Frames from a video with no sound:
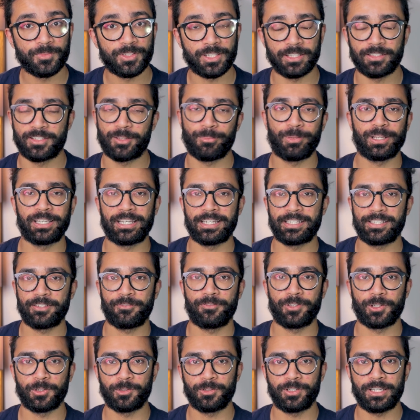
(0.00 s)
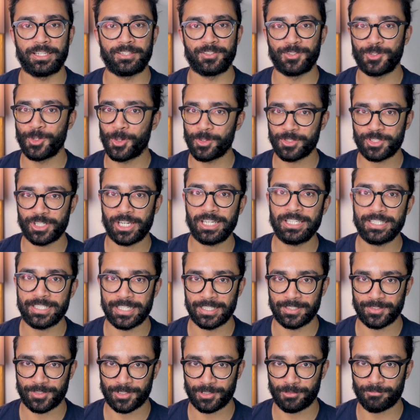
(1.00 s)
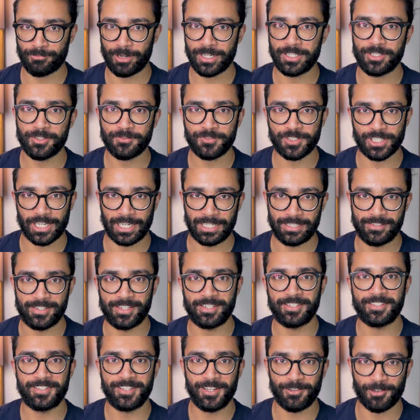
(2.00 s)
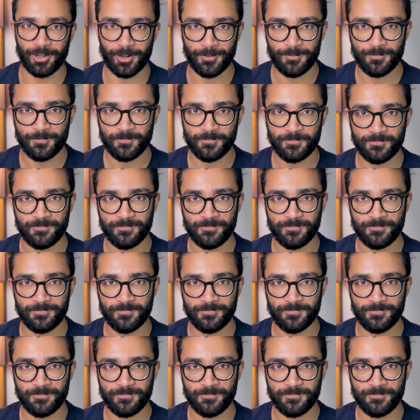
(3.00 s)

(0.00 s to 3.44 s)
since the magnetic field is not changing, so the rate of change is zero.